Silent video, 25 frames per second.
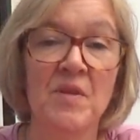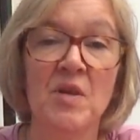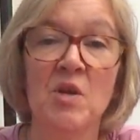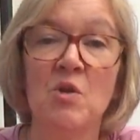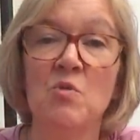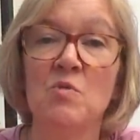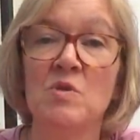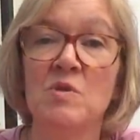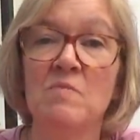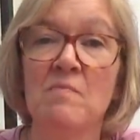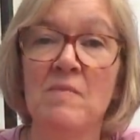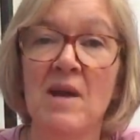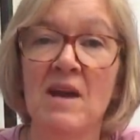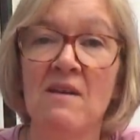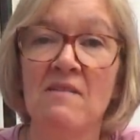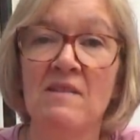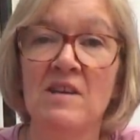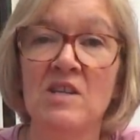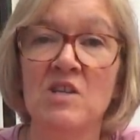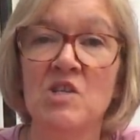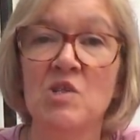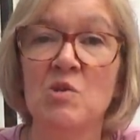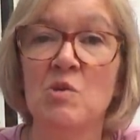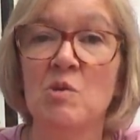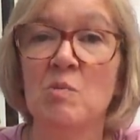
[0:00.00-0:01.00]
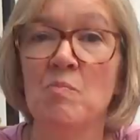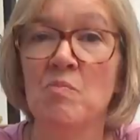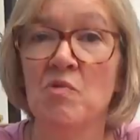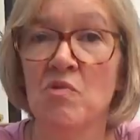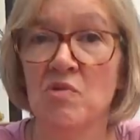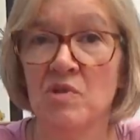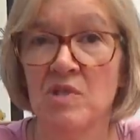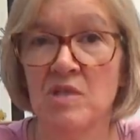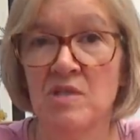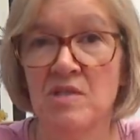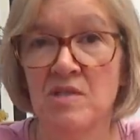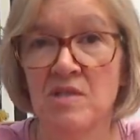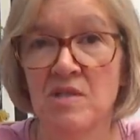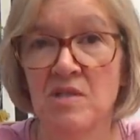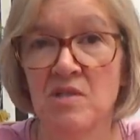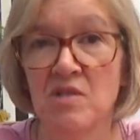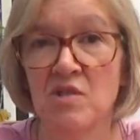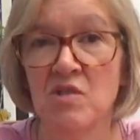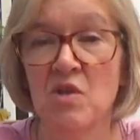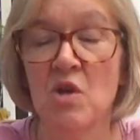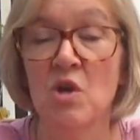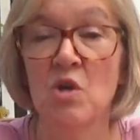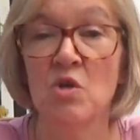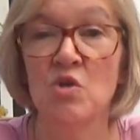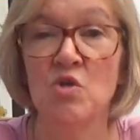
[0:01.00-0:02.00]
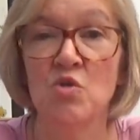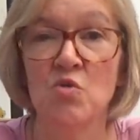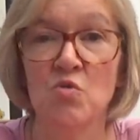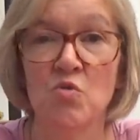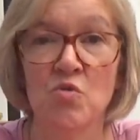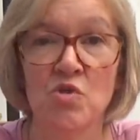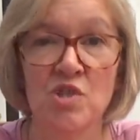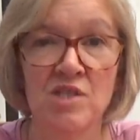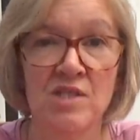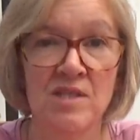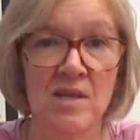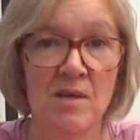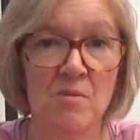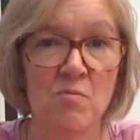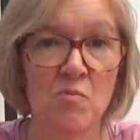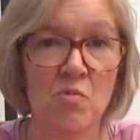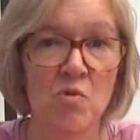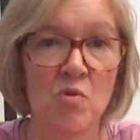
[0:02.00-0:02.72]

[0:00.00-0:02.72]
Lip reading: who was married to a Protestant, George St.